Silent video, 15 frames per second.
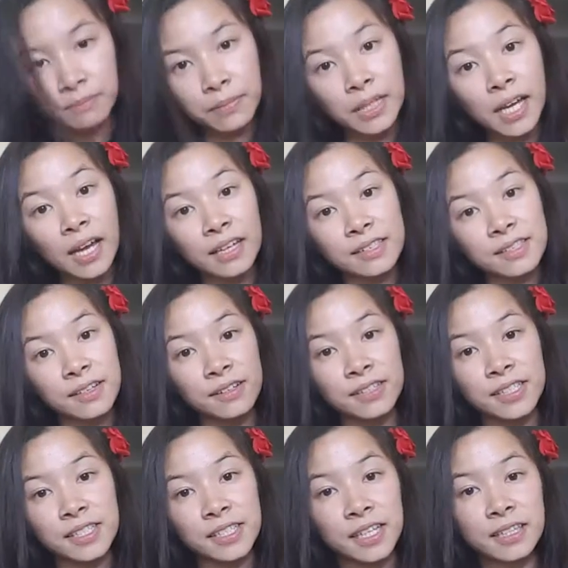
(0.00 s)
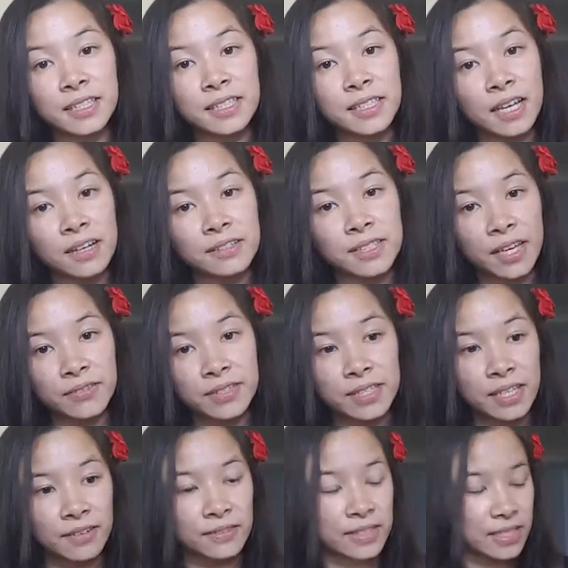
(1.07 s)
But yeah, so she sent this out
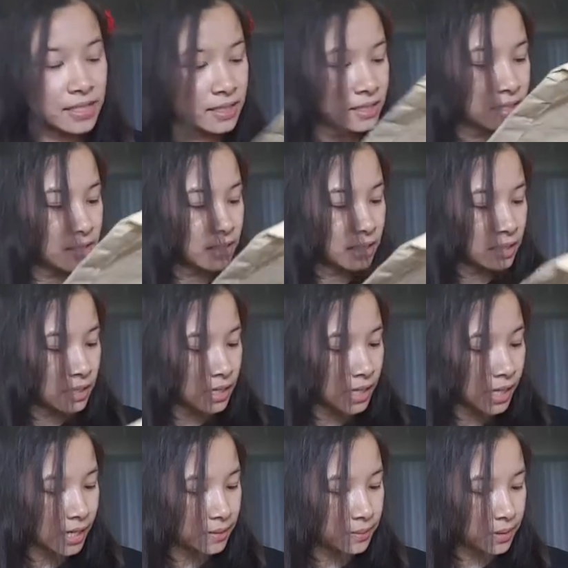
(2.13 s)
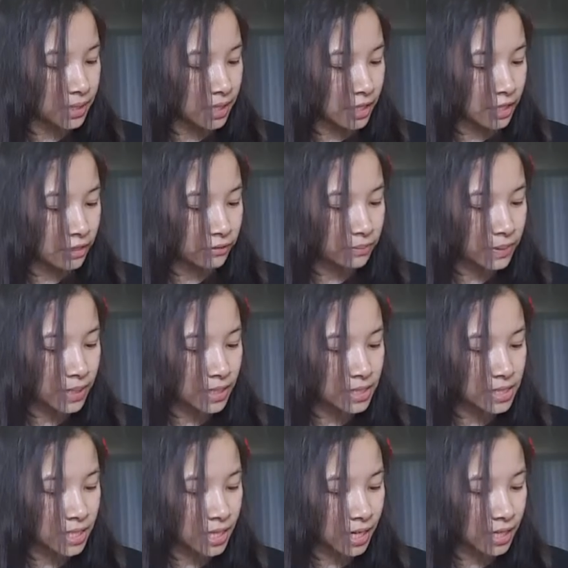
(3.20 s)
77. I believe
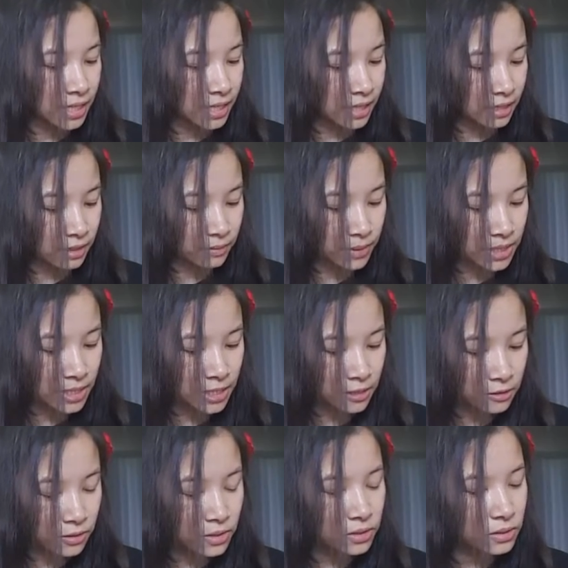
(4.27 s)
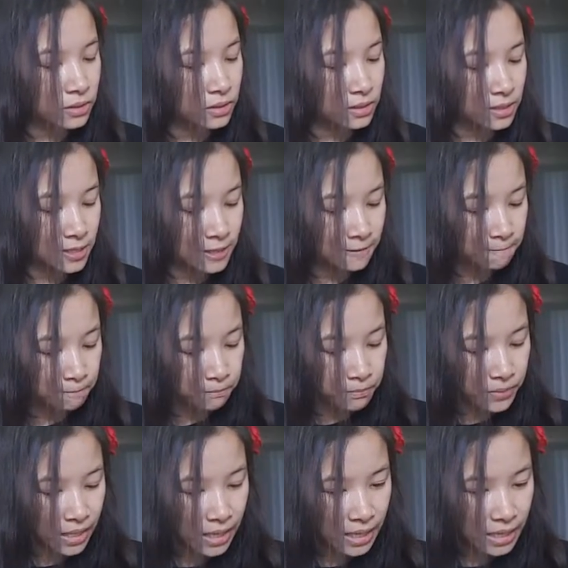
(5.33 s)
because she had to get the materials
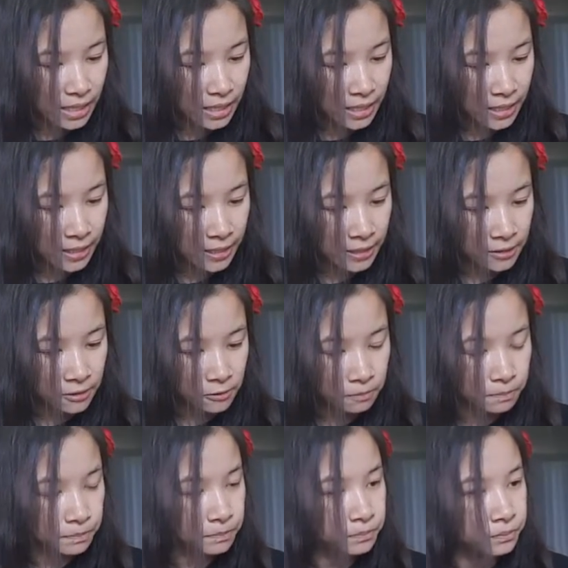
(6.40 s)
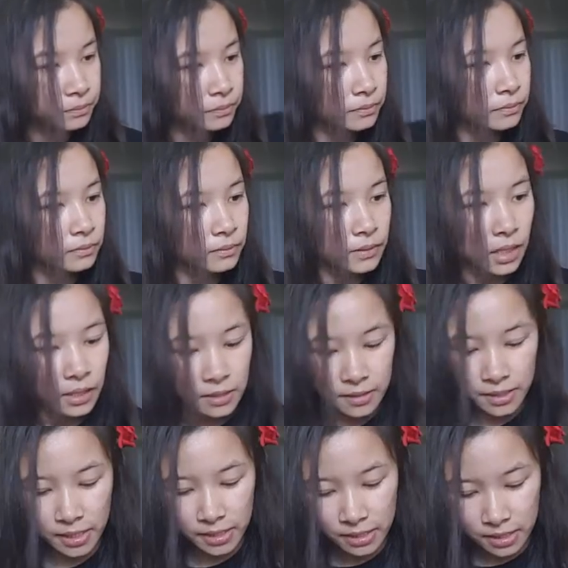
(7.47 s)
and
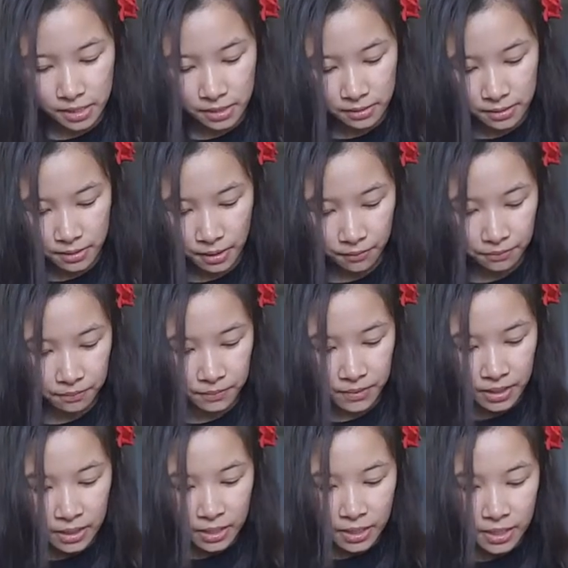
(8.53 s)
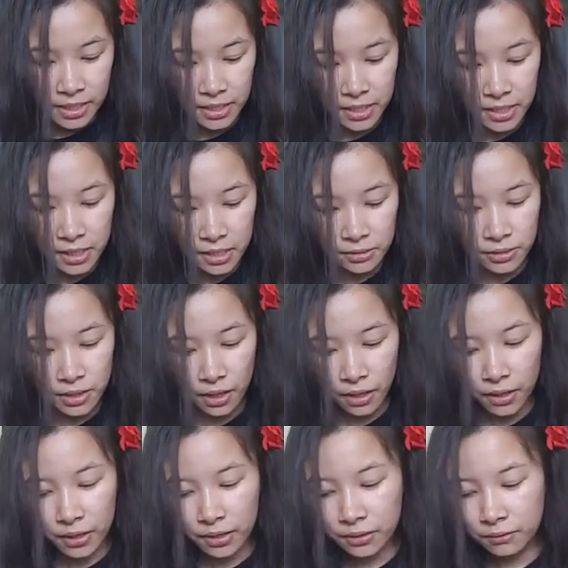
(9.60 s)
such. So, continuing
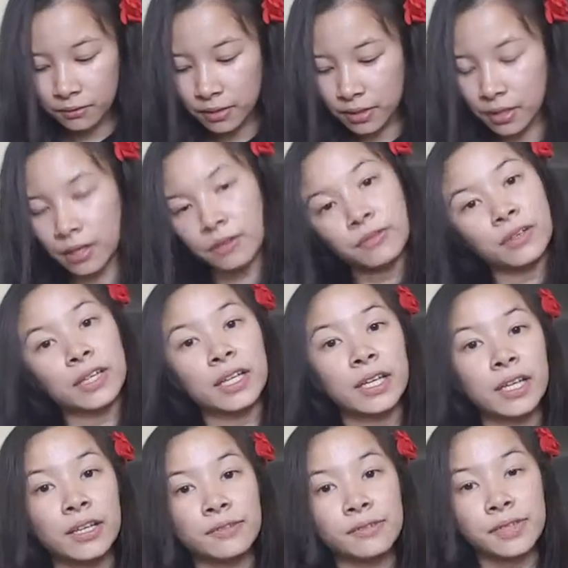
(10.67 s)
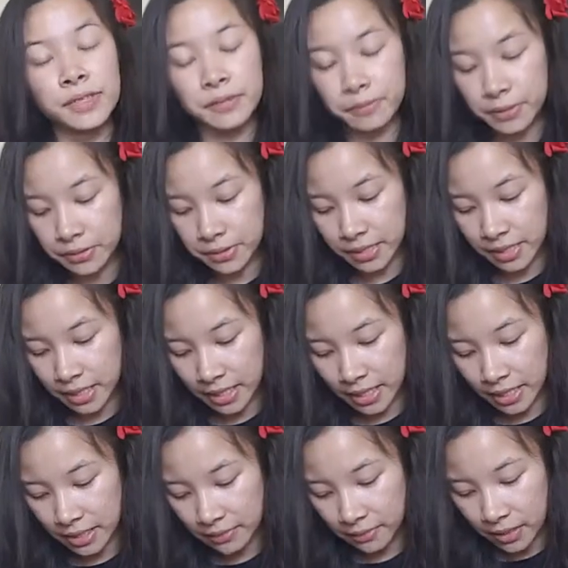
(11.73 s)
on with our really cutesy-wootsy
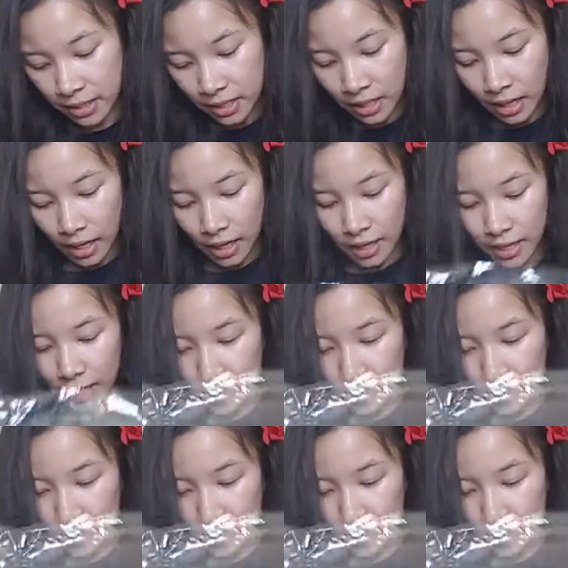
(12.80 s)
theme, I